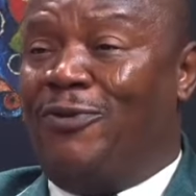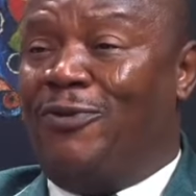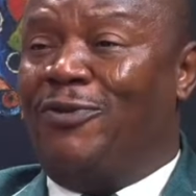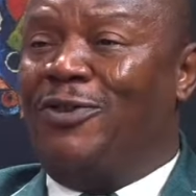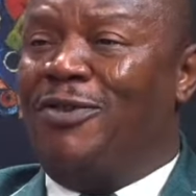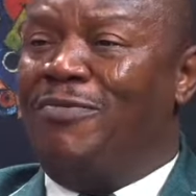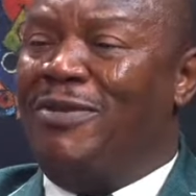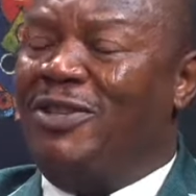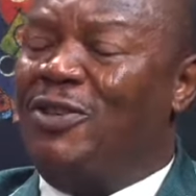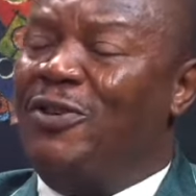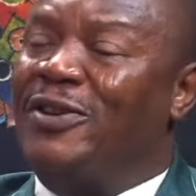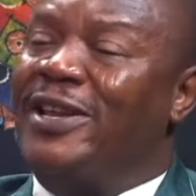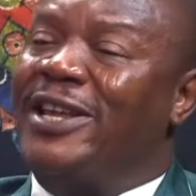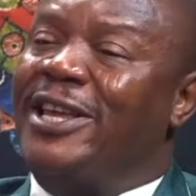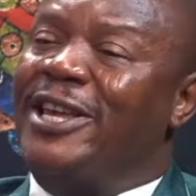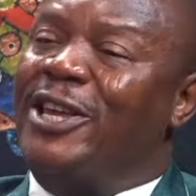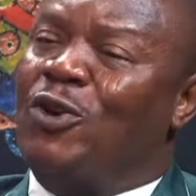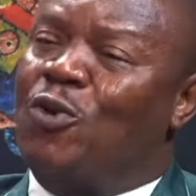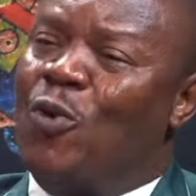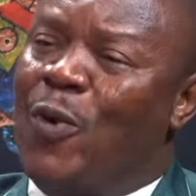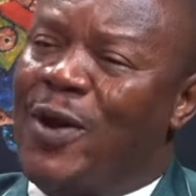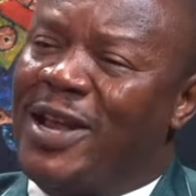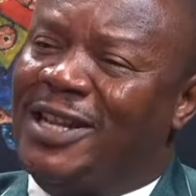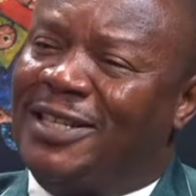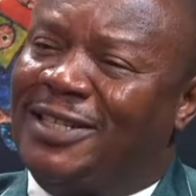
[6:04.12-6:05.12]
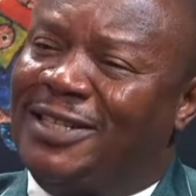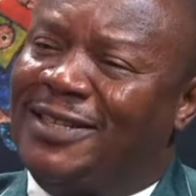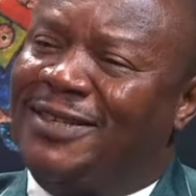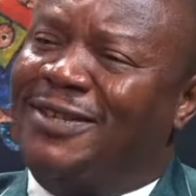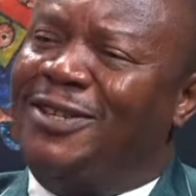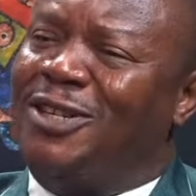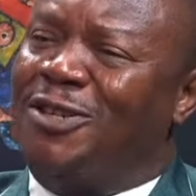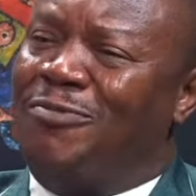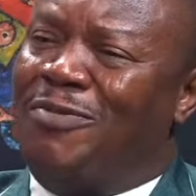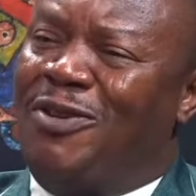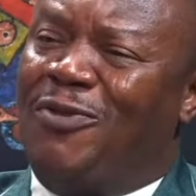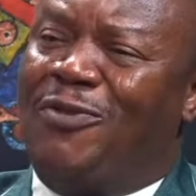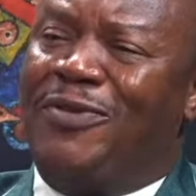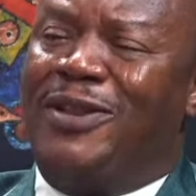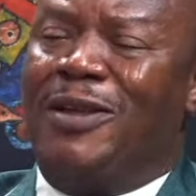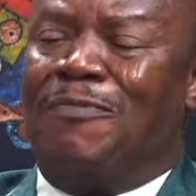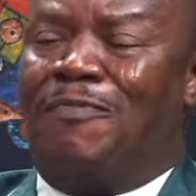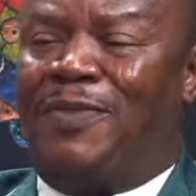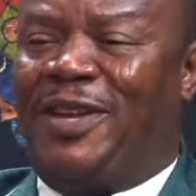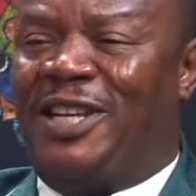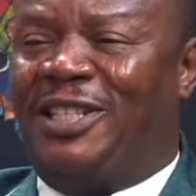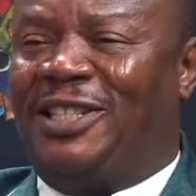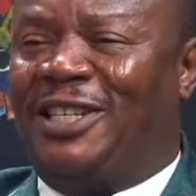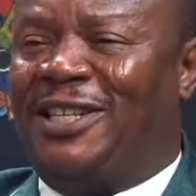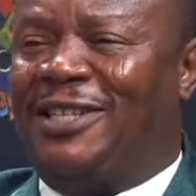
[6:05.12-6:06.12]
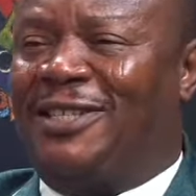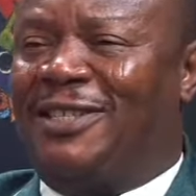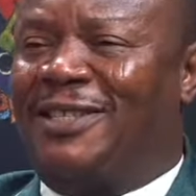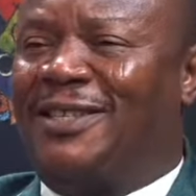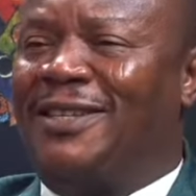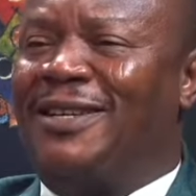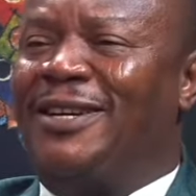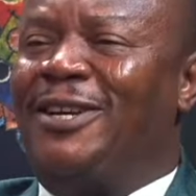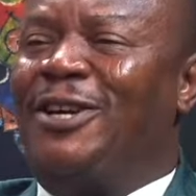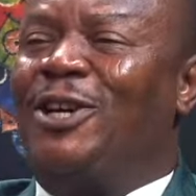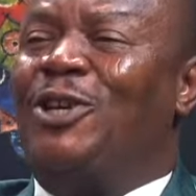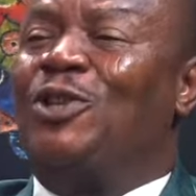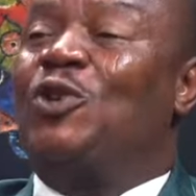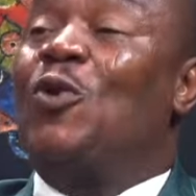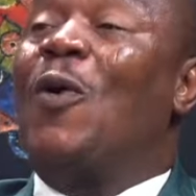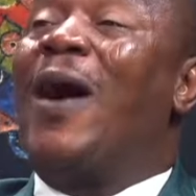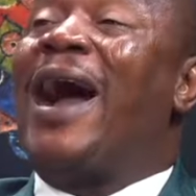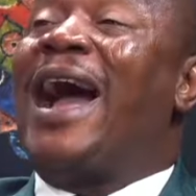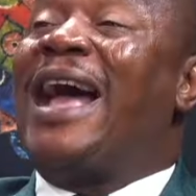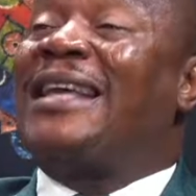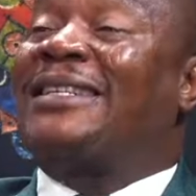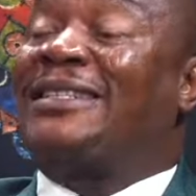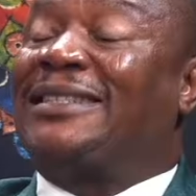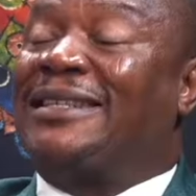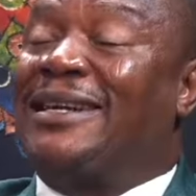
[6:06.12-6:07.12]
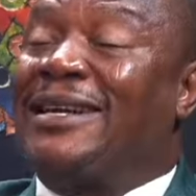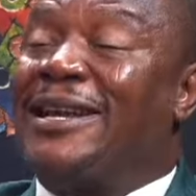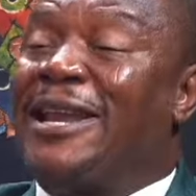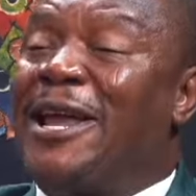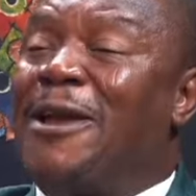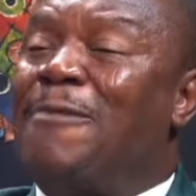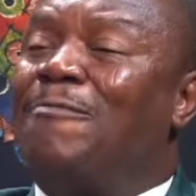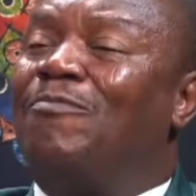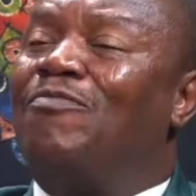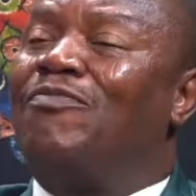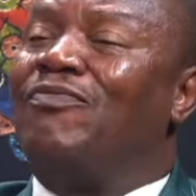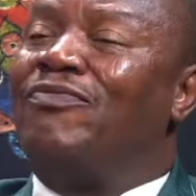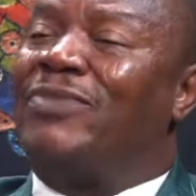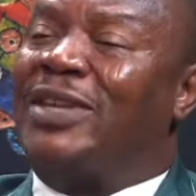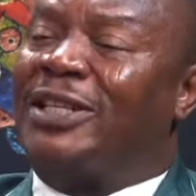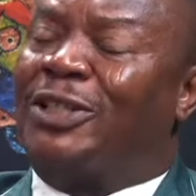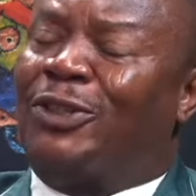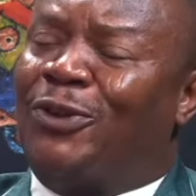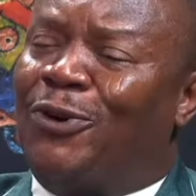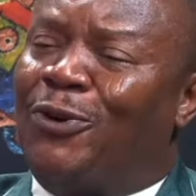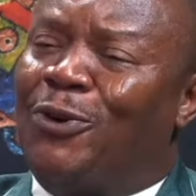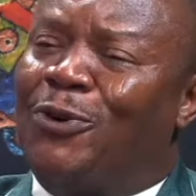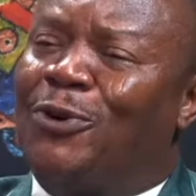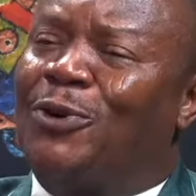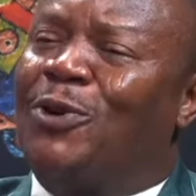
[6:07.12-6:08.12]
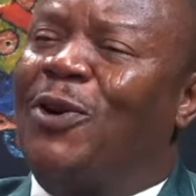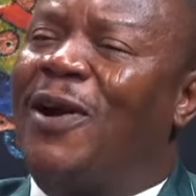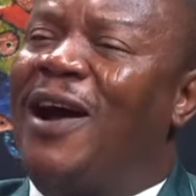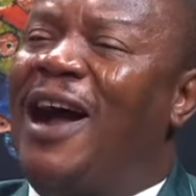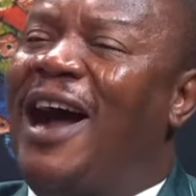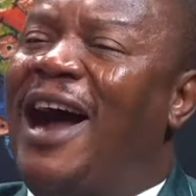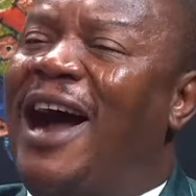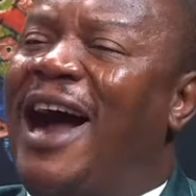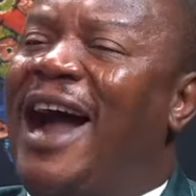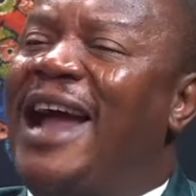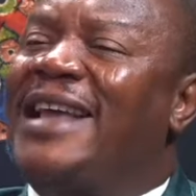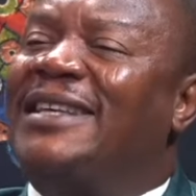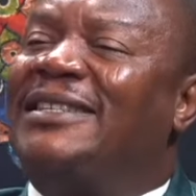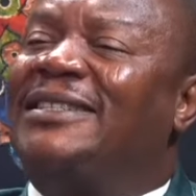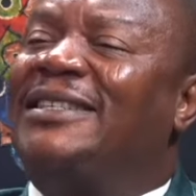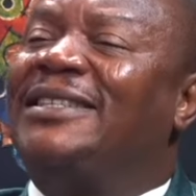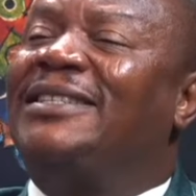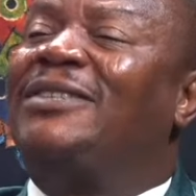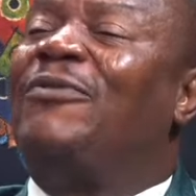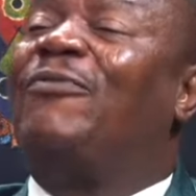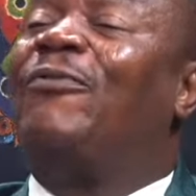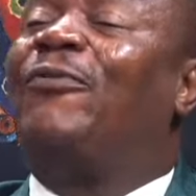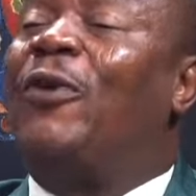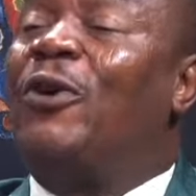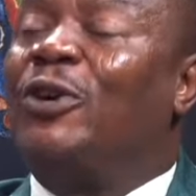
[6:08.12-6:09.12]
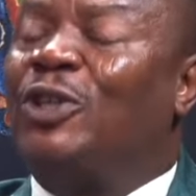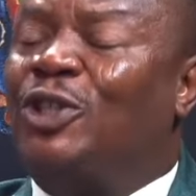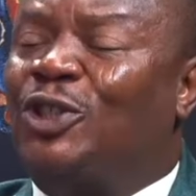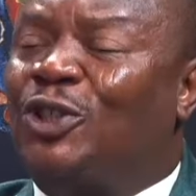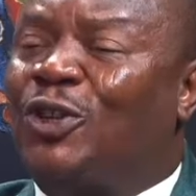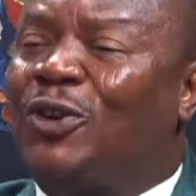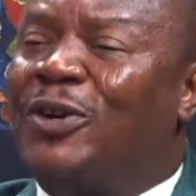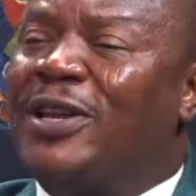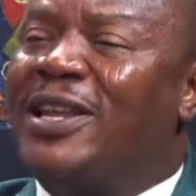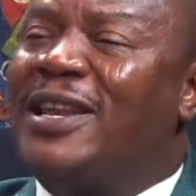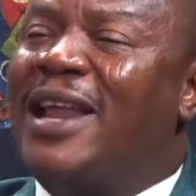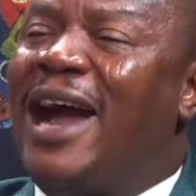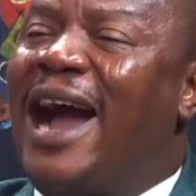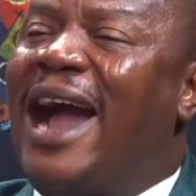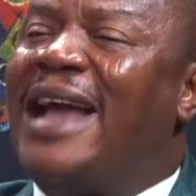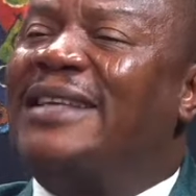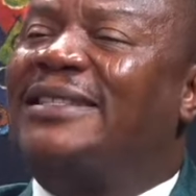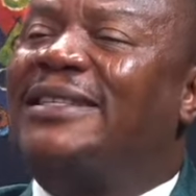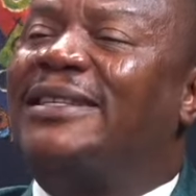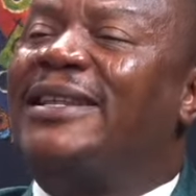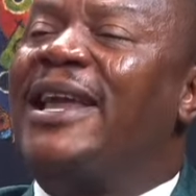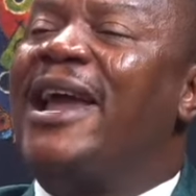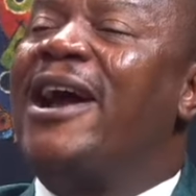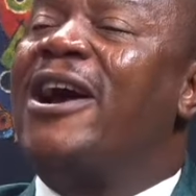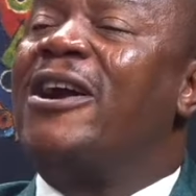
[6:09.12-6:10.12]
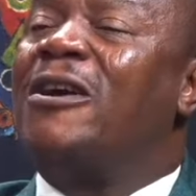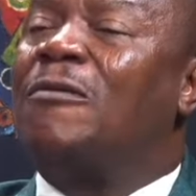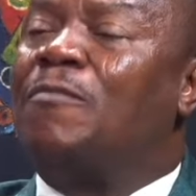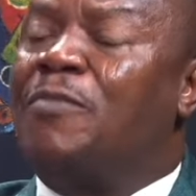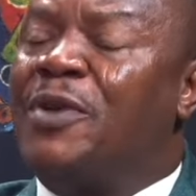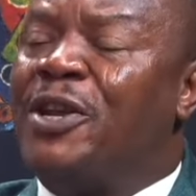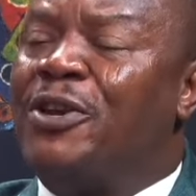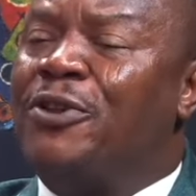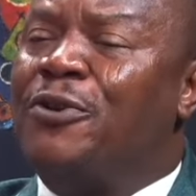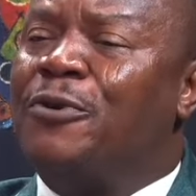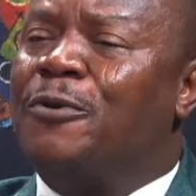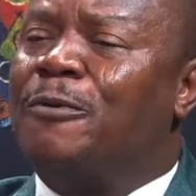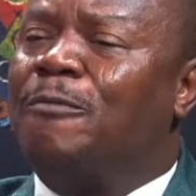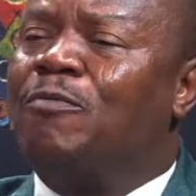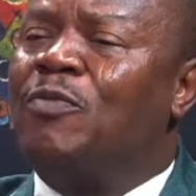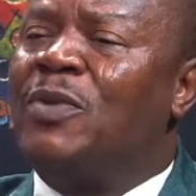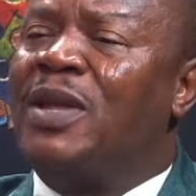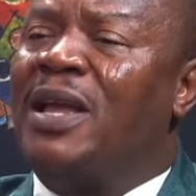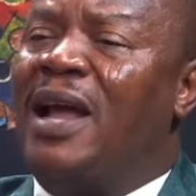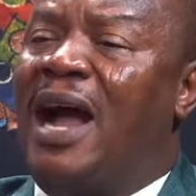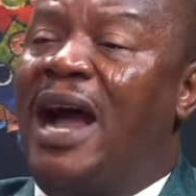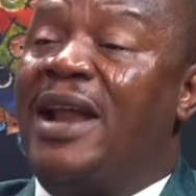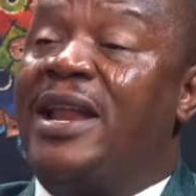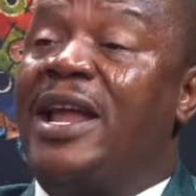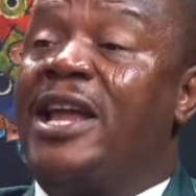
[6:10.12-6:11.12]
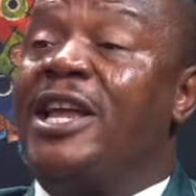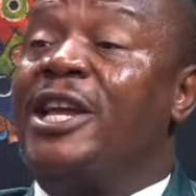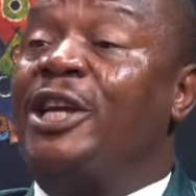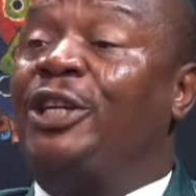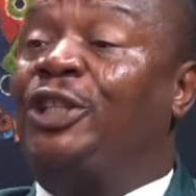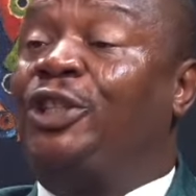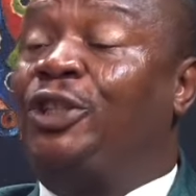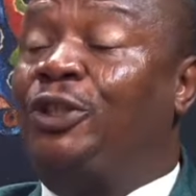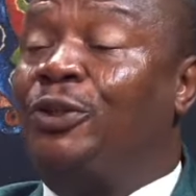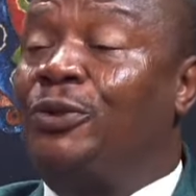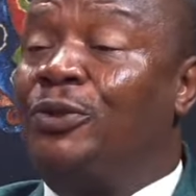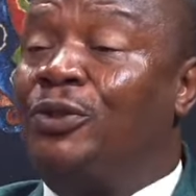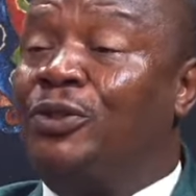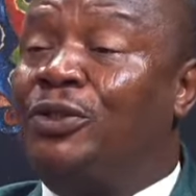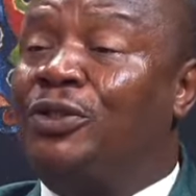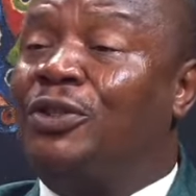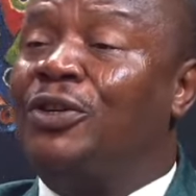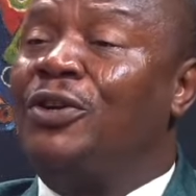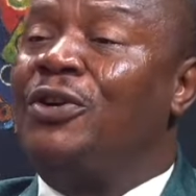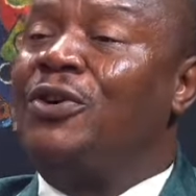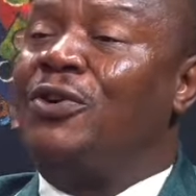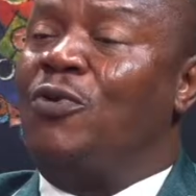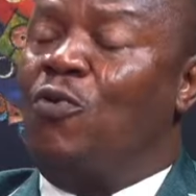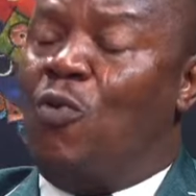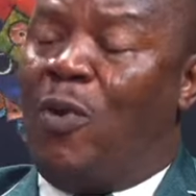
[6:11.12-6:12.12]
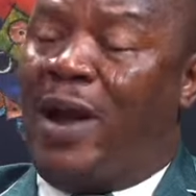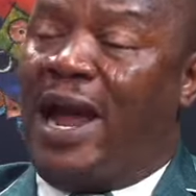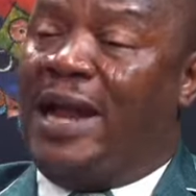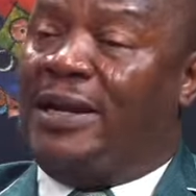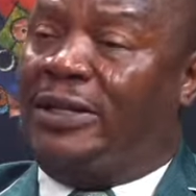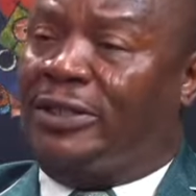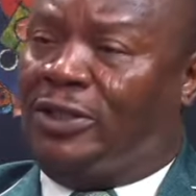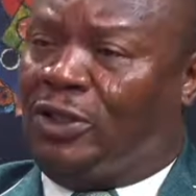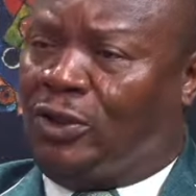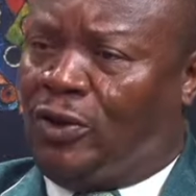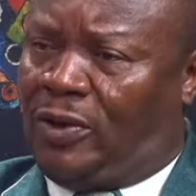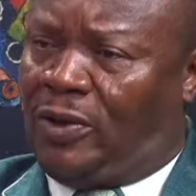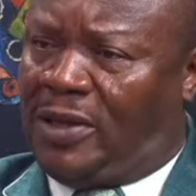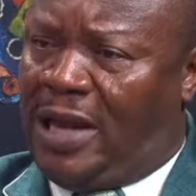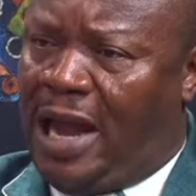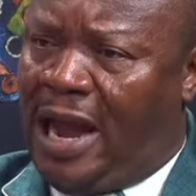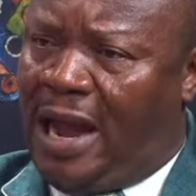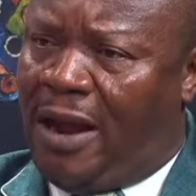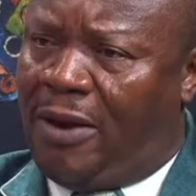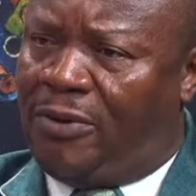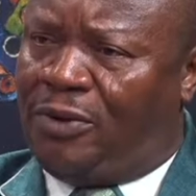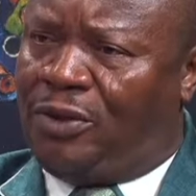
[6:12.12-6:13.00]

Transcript: we meet with the IGUIs, we meet with the PGs, to ask them, this road, how is it functioning? How is it helping you? Are there issues we can sort out?